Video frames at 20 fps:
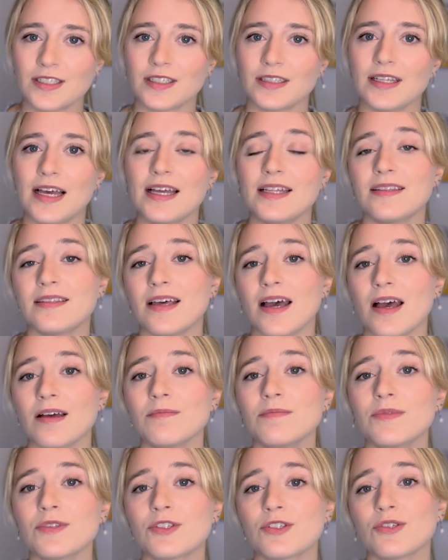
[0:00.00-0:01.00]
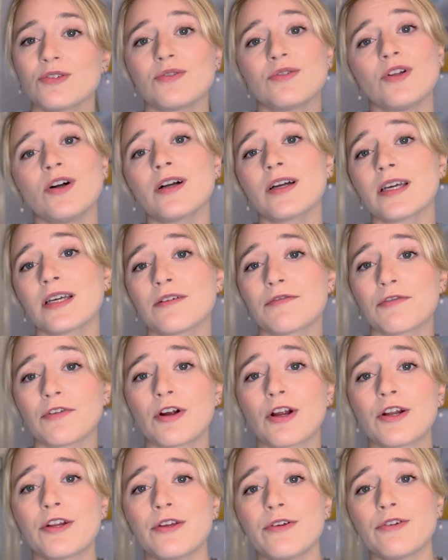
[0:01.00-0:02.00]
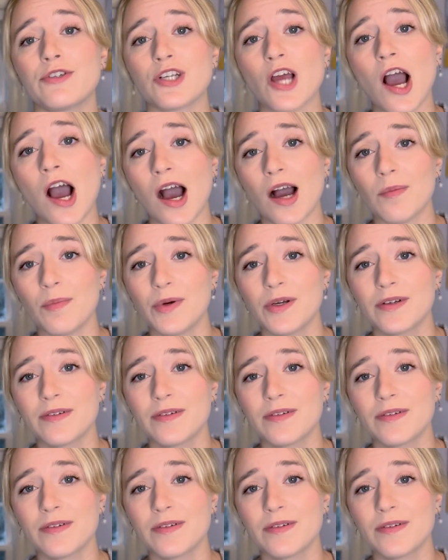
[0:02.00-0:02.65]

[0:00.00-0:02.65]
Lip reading: led them to looking for a new job.